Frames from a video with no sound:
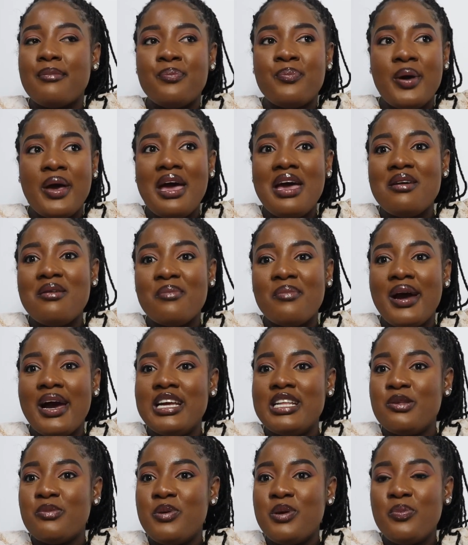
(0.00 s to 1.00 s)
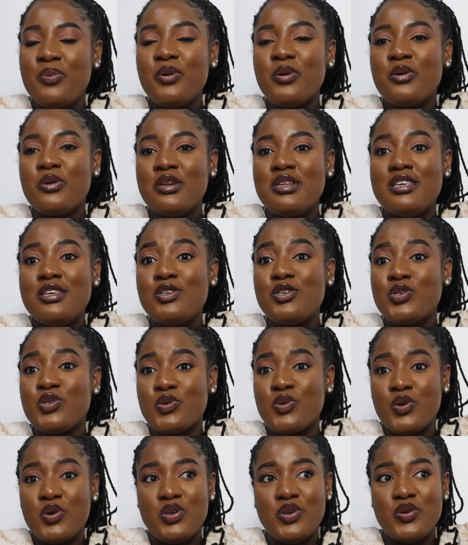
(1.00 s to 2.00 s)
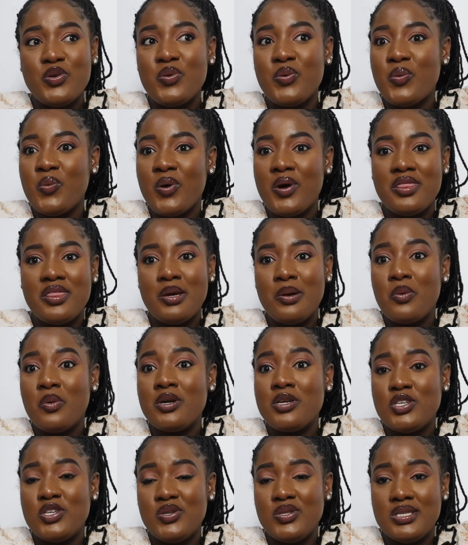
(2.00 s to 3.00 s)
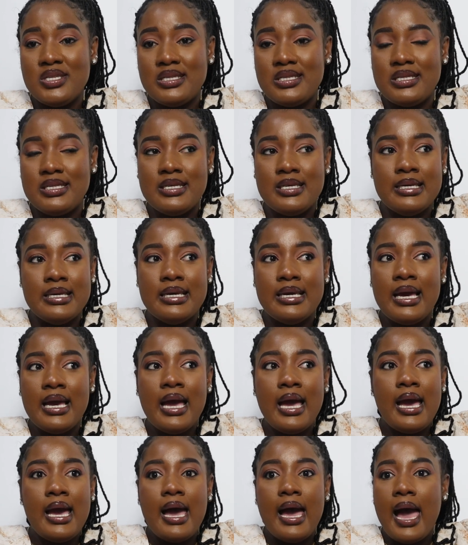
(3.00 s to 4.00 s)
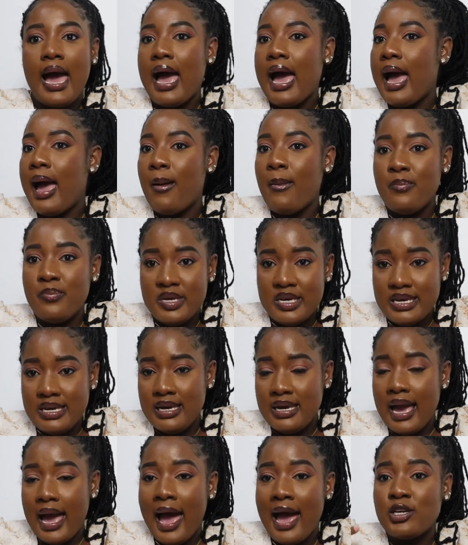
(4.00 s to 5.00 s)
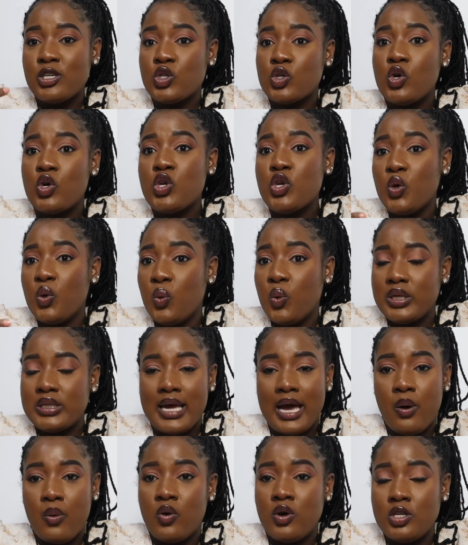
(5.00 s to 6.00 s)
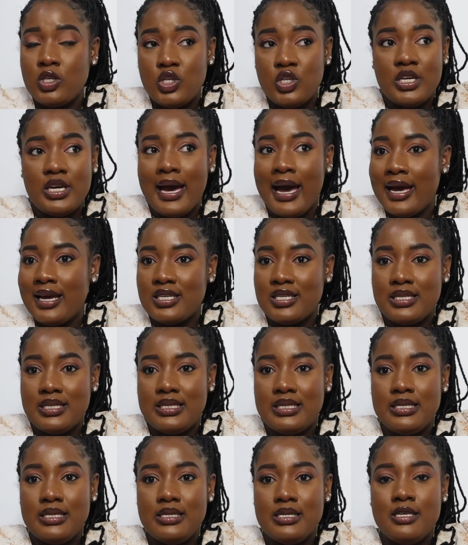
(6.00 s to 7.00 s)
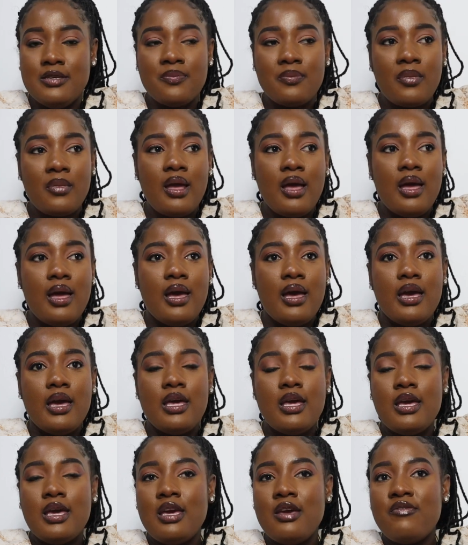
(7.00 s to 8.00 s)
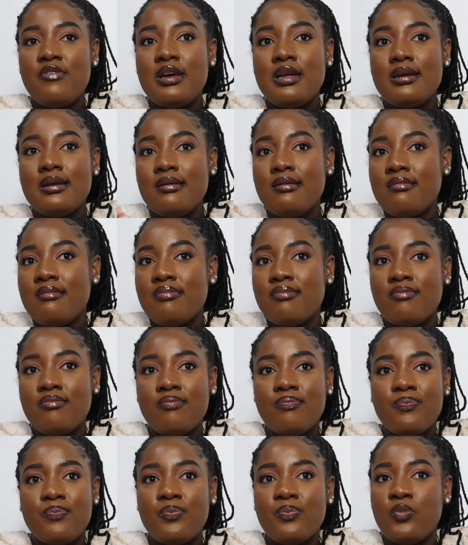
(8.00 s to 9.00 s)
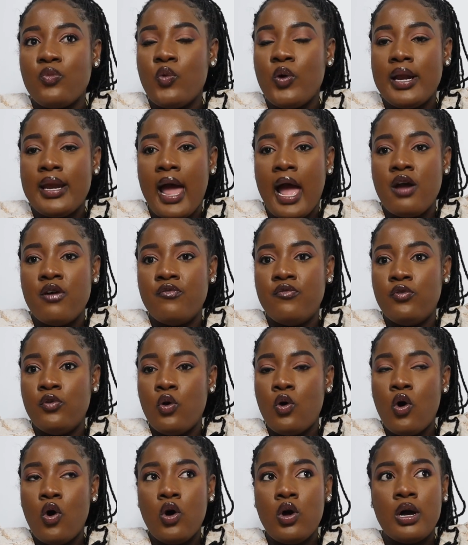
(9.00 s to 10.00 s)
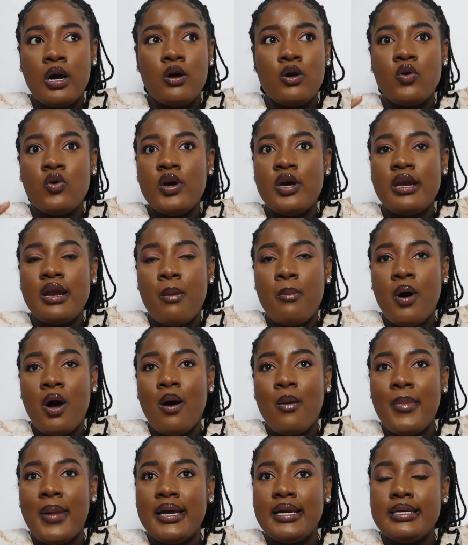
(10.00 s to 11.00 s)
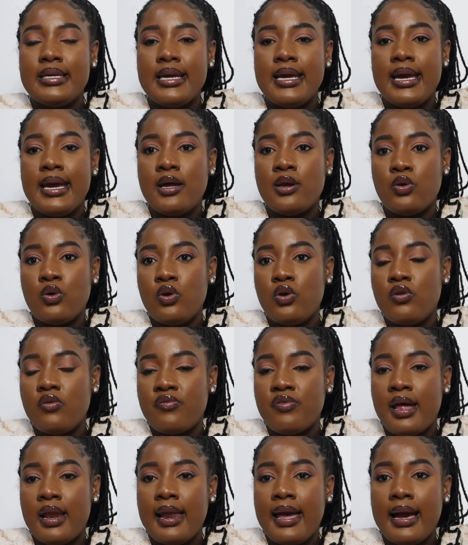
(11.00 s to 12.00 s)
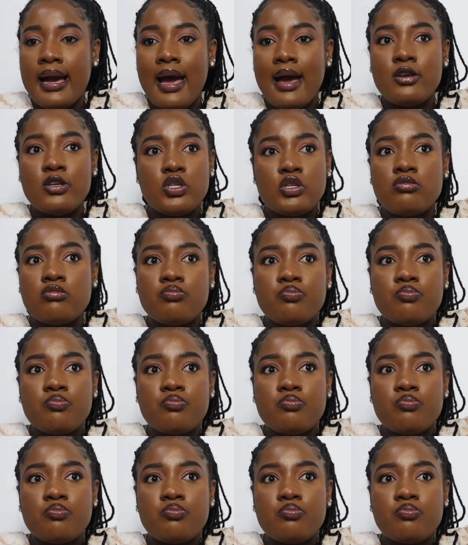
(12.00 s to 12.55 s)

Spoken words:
bear in mind, people only show you what they want you to see. Me, I show you what I want you guys to see. Even when I vlog going about my day and all of that, like